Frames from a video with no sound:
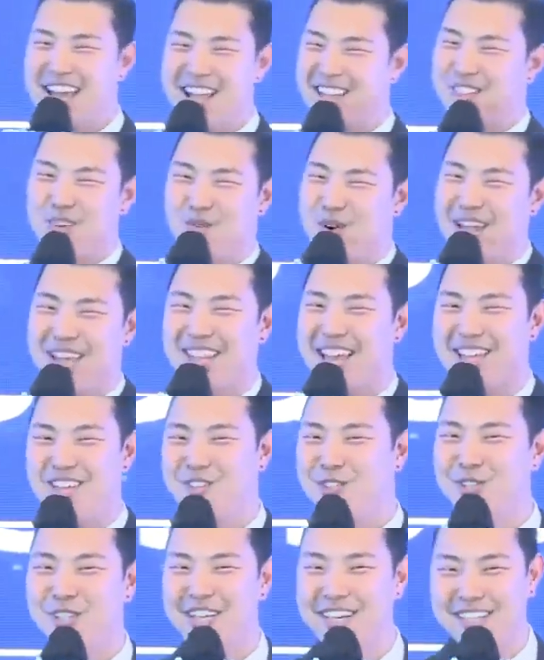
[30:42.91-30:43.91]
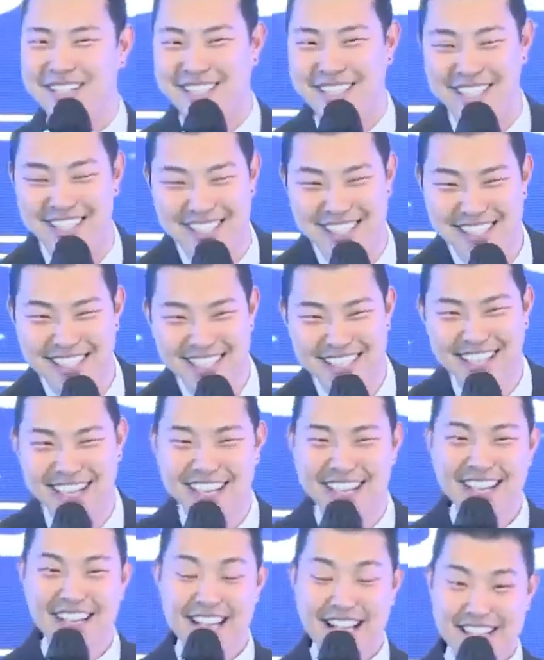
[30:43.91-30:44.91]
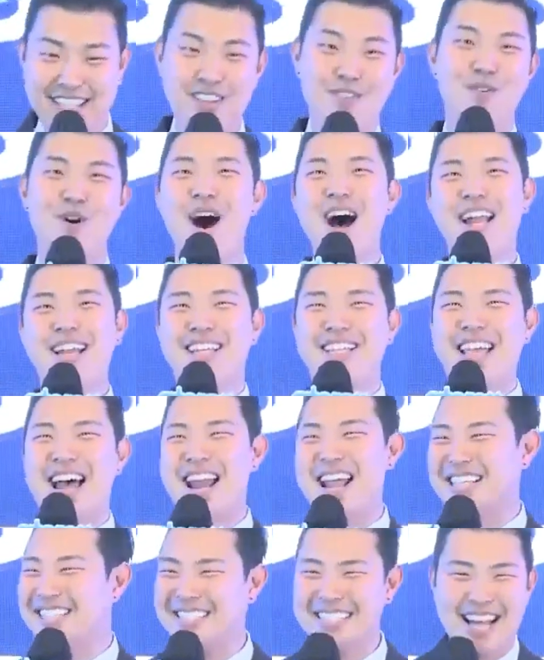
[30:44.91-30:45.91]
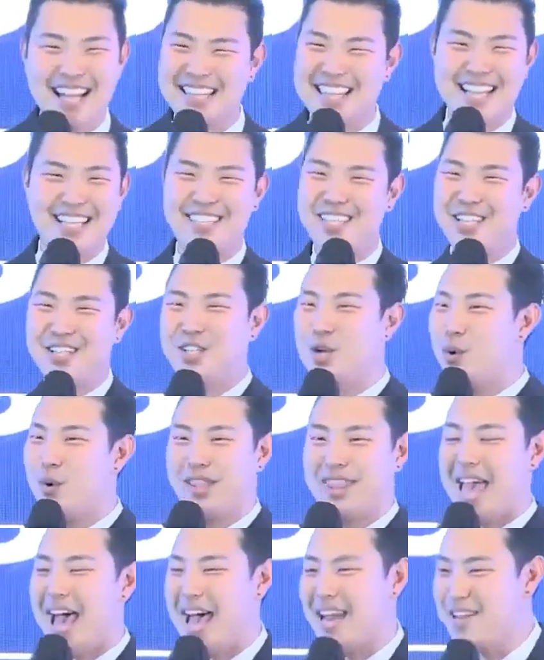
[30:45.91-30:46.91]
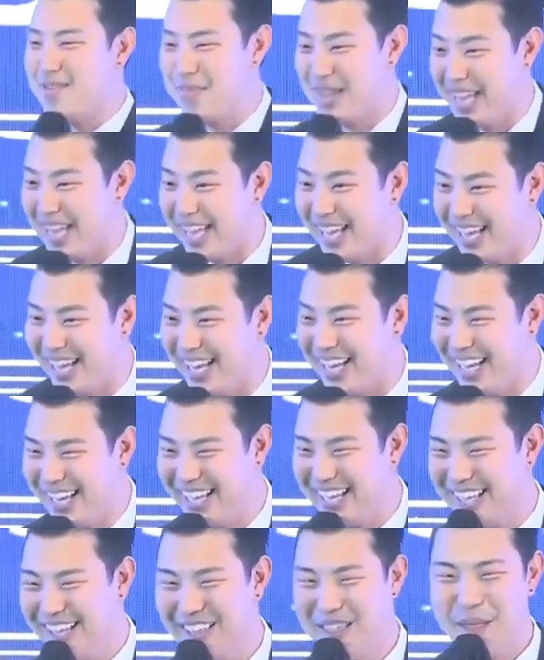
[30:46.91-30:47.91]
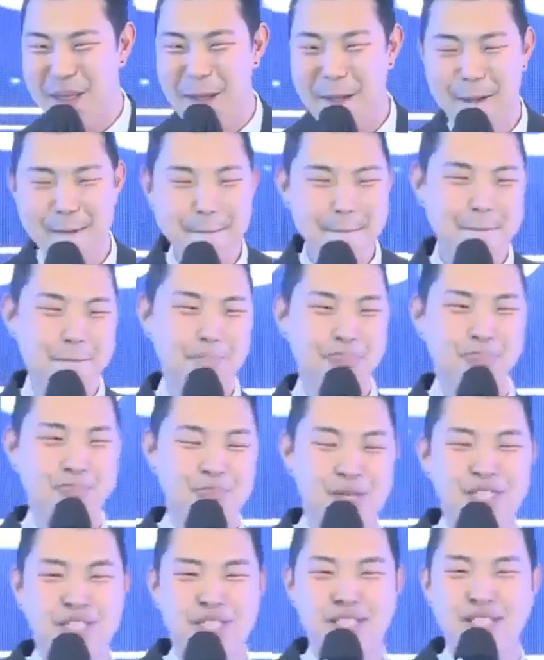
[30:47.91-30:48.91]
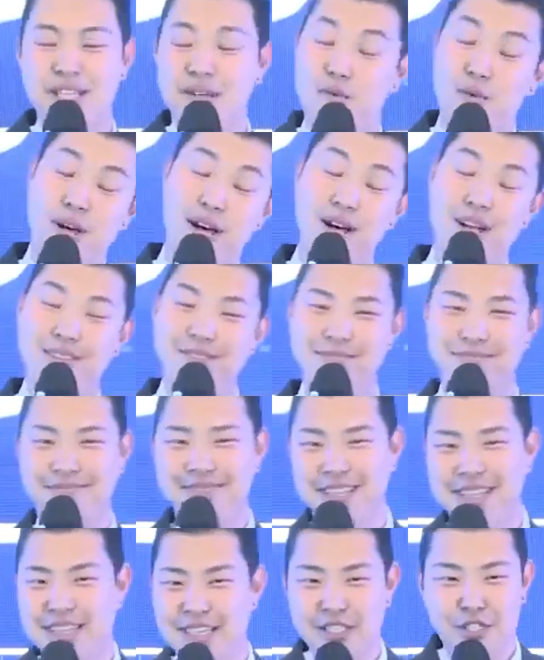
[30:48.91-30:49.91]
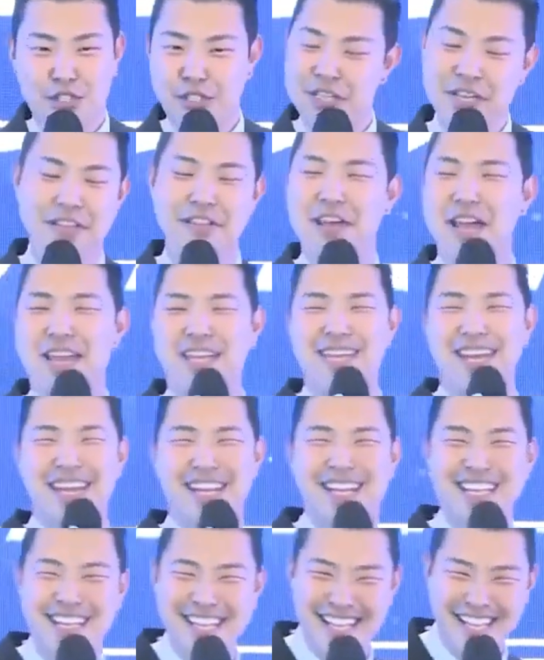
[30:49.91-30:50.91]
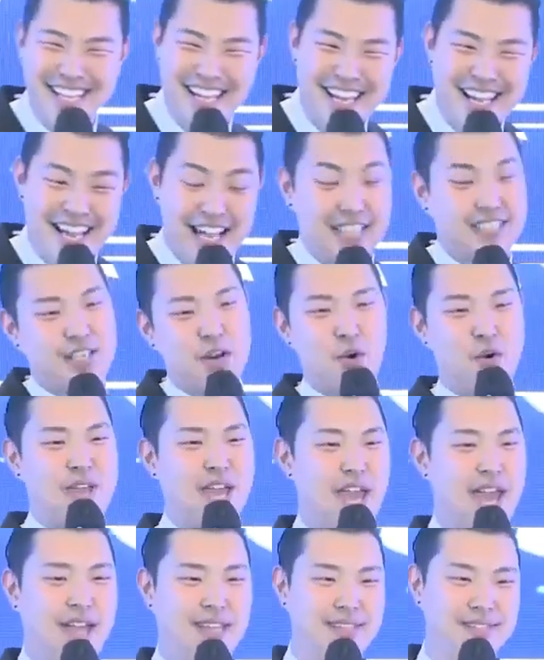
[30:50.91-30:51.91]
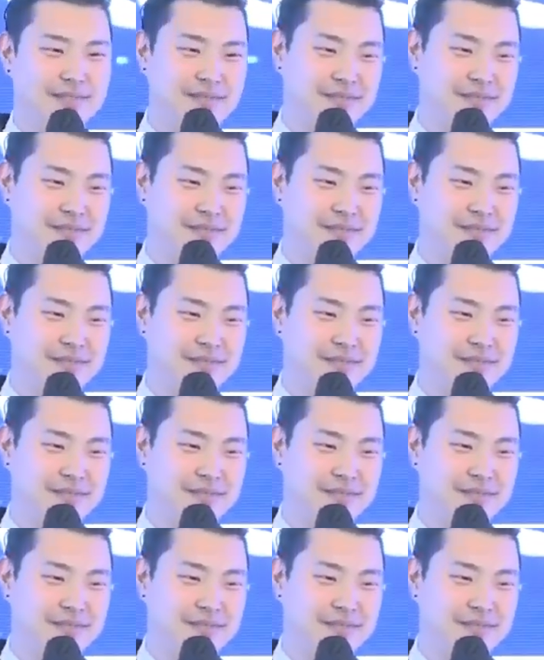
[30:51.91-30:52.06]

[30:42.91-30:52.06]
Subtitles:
like the way that you looked. I said, what? That has nothing to do with Atomy. But she said, well, she didn't like it. I said, okay.